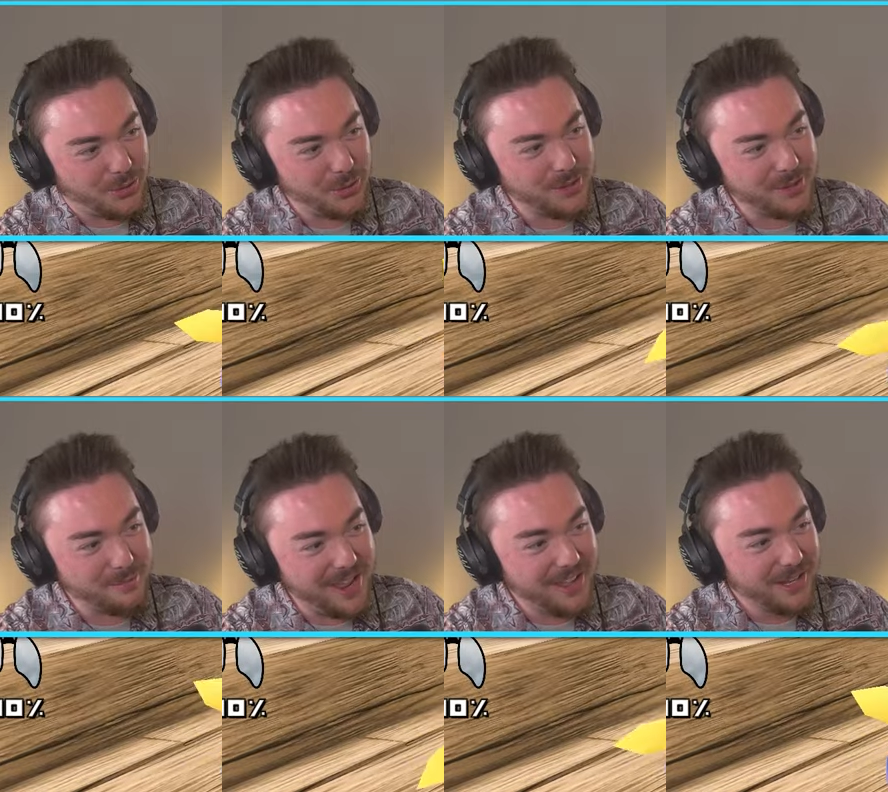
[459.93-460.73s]
cooler
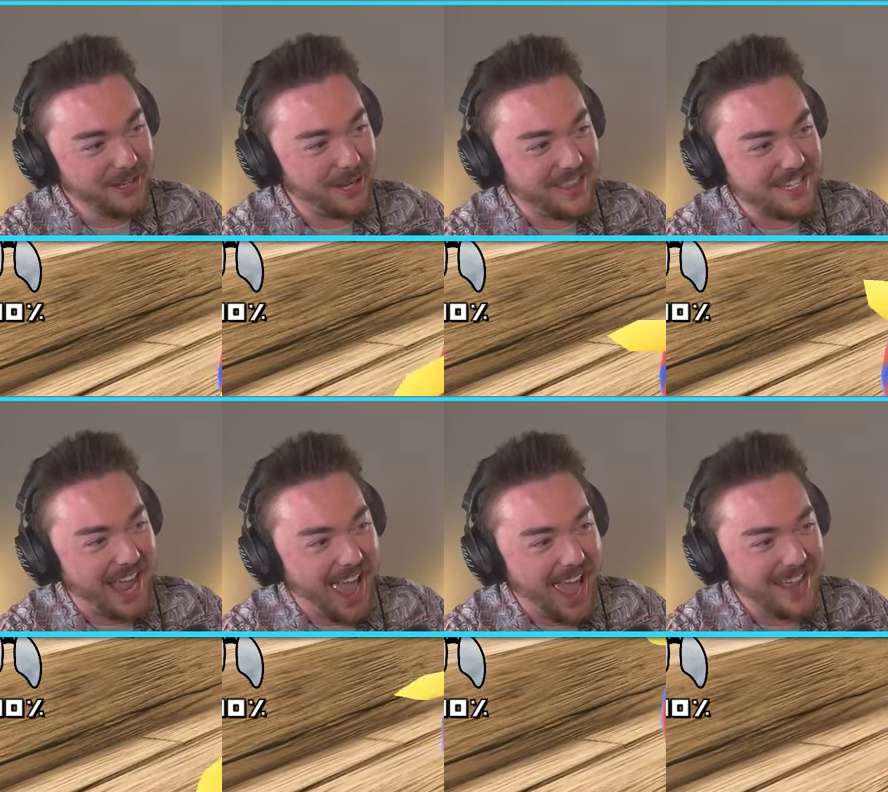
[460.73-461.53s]
than me? Look at
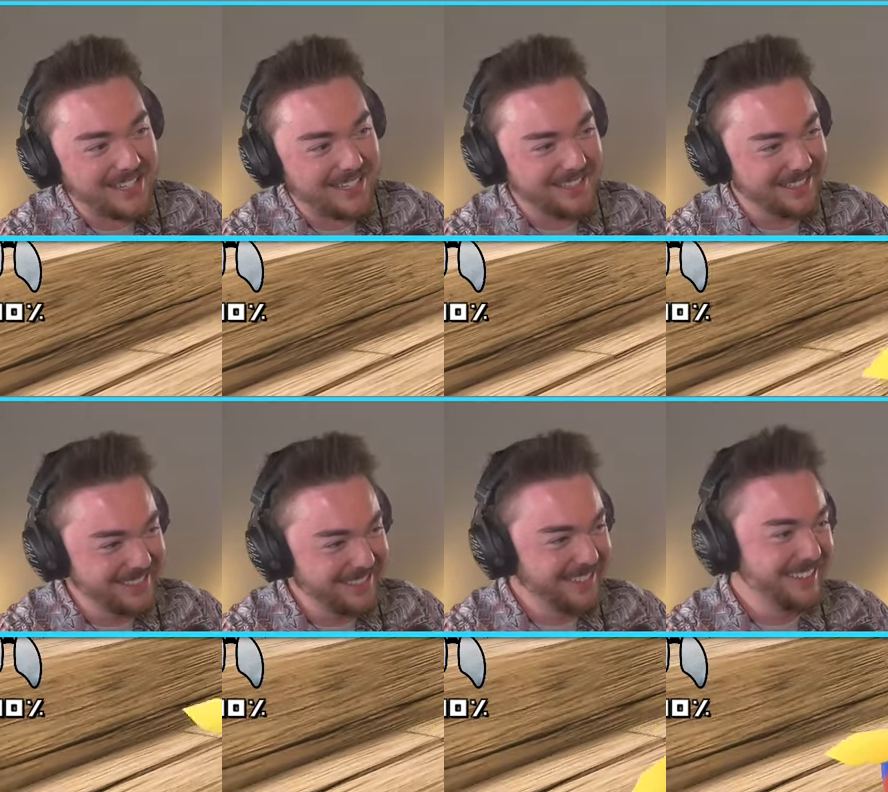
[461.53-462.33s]
this hat.
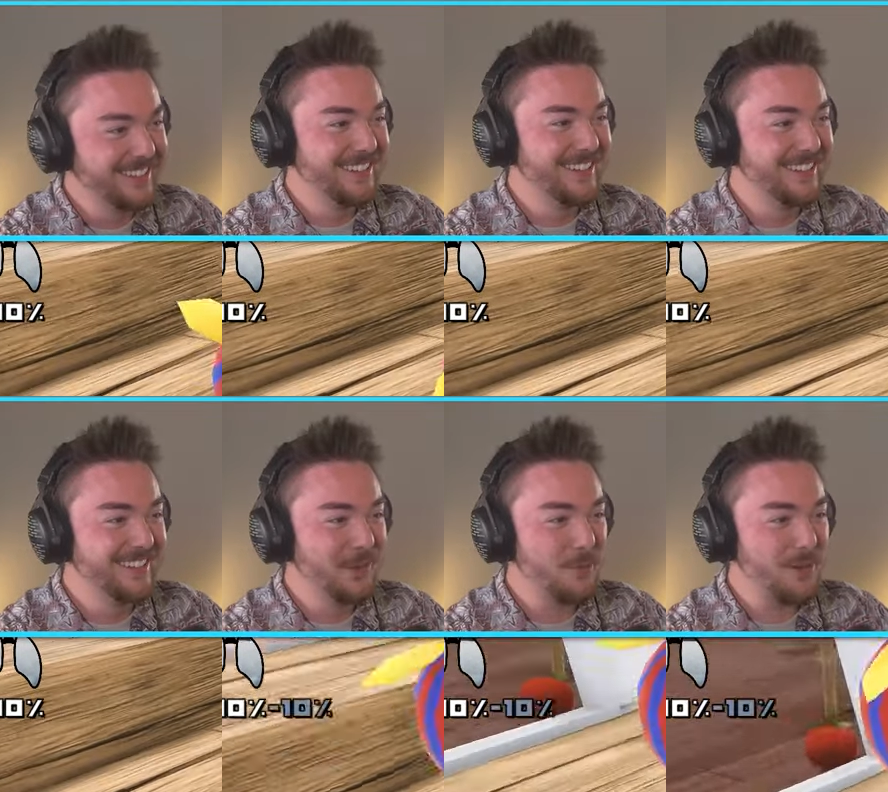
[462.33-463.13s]
No.
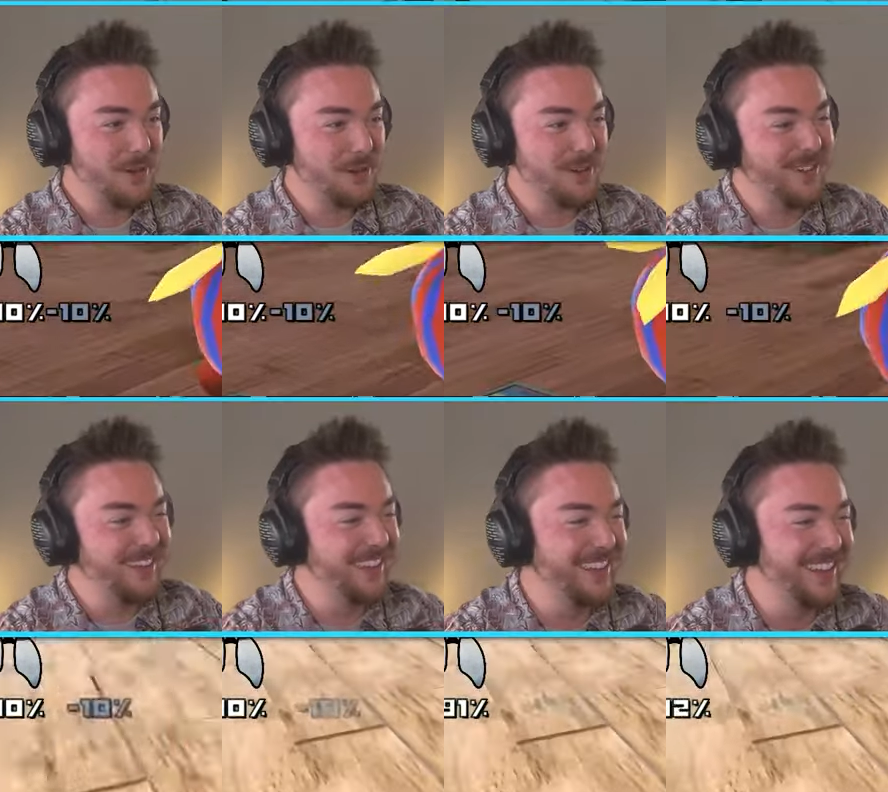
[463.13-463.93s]
Woo! I
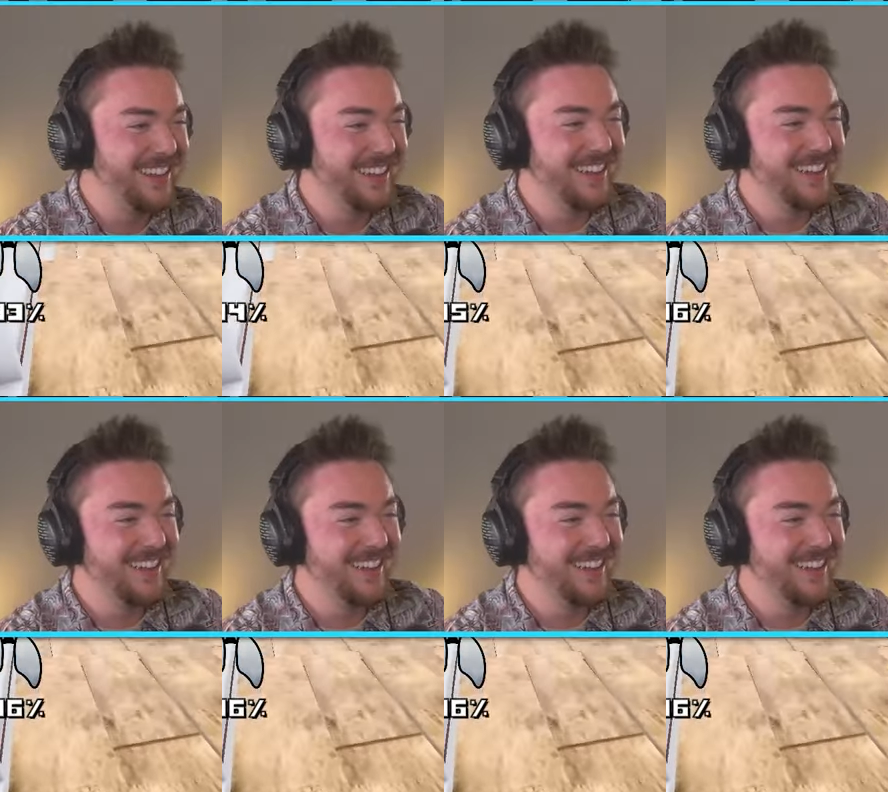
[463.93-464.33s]
know. Mom and Dad